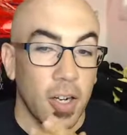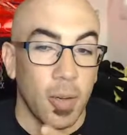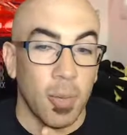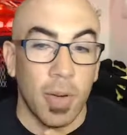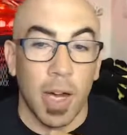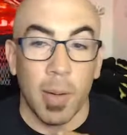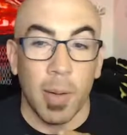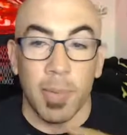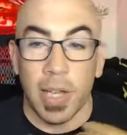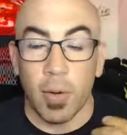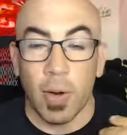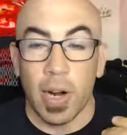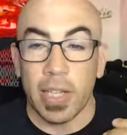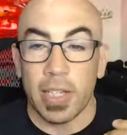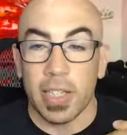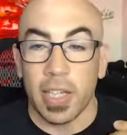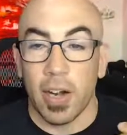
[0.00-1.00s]
them. I'm like
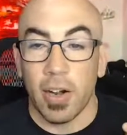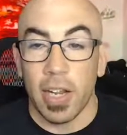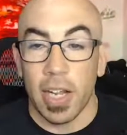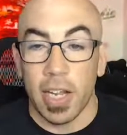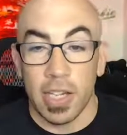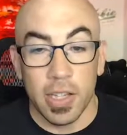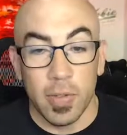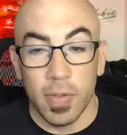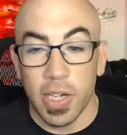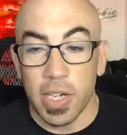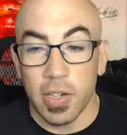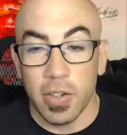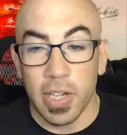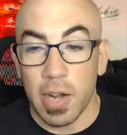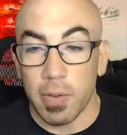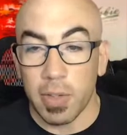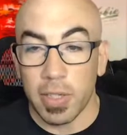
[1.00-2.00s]
right there. And in the video,
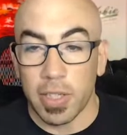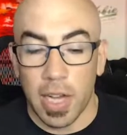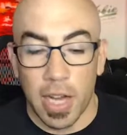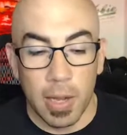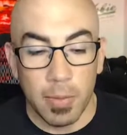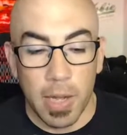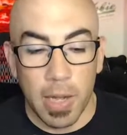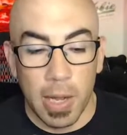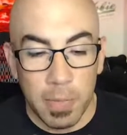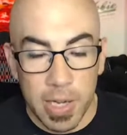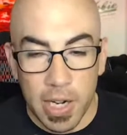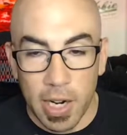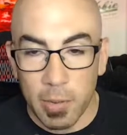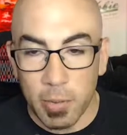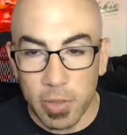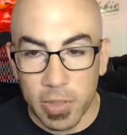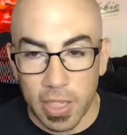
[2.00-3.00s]
you can't really, I mean,
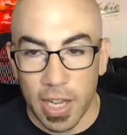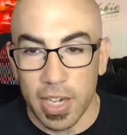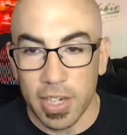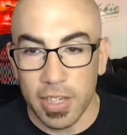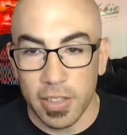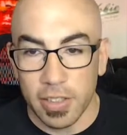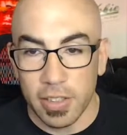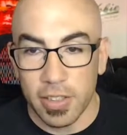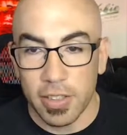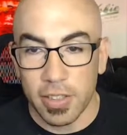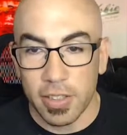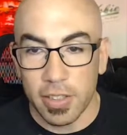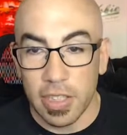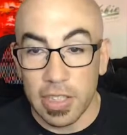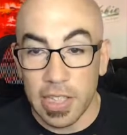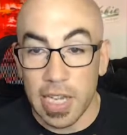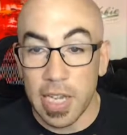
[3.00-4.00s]
I was like
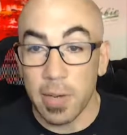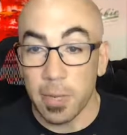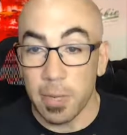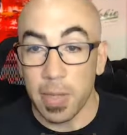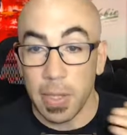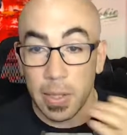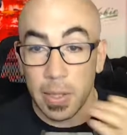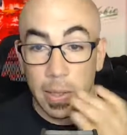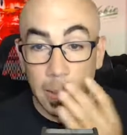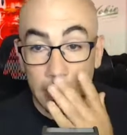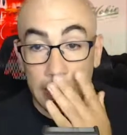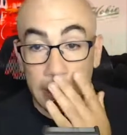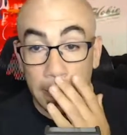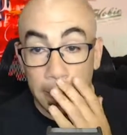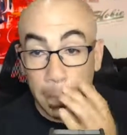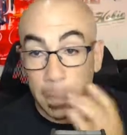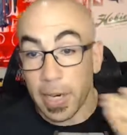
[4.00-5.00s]
10 feet. The
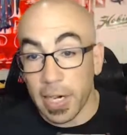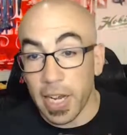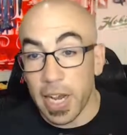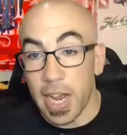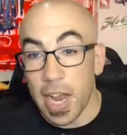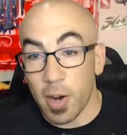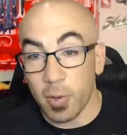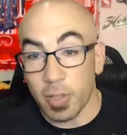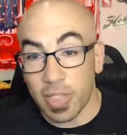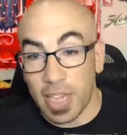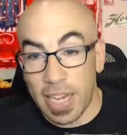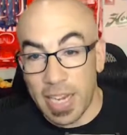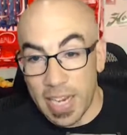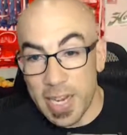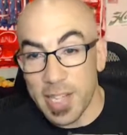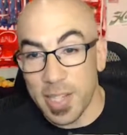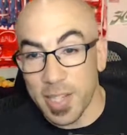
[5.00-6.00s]
tip of my kayak was
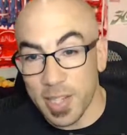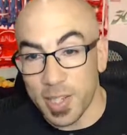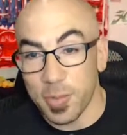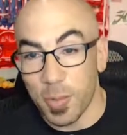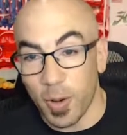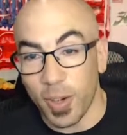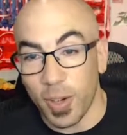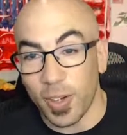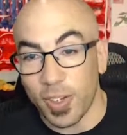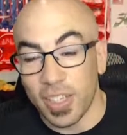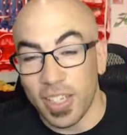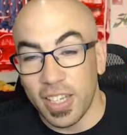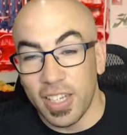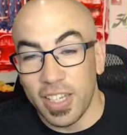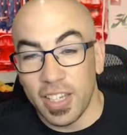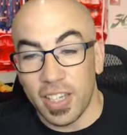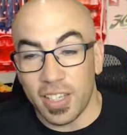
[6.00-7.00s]
like in this boil
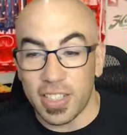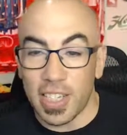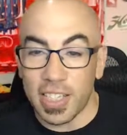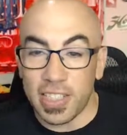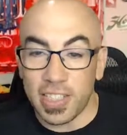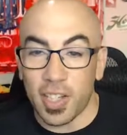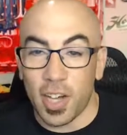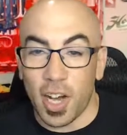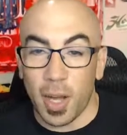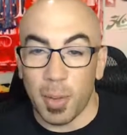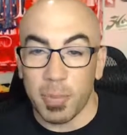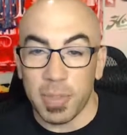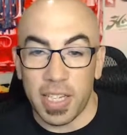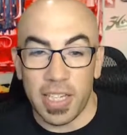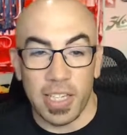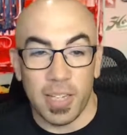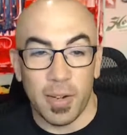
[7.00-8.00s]
because I stopped,
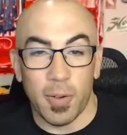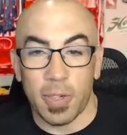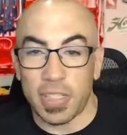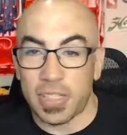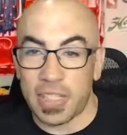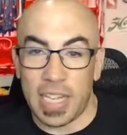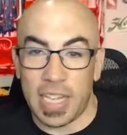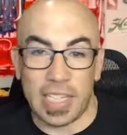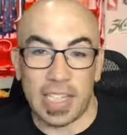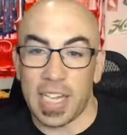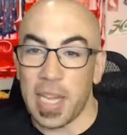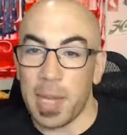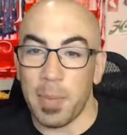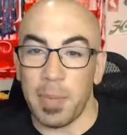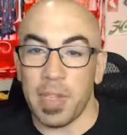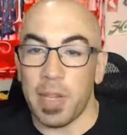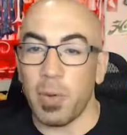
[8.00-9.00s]
and they were just like,
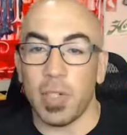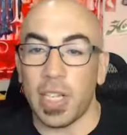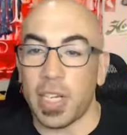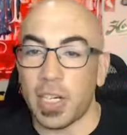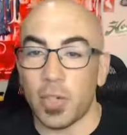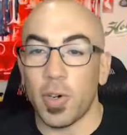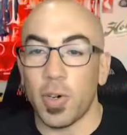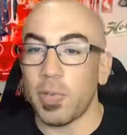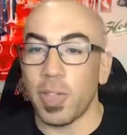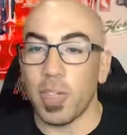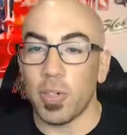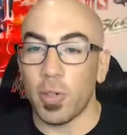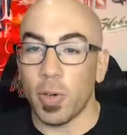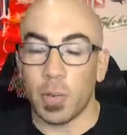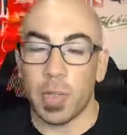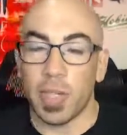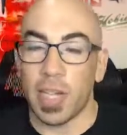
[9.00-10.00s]
they were like drifting
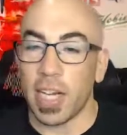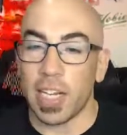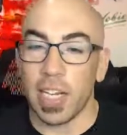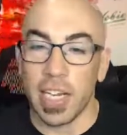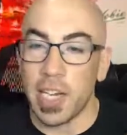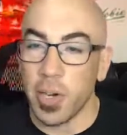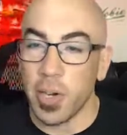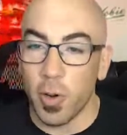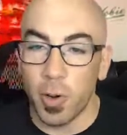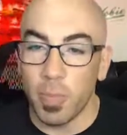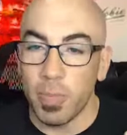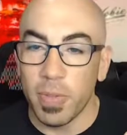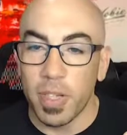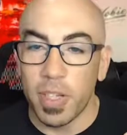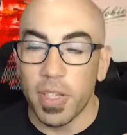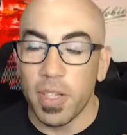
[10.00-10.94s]
towards me. I could hear them.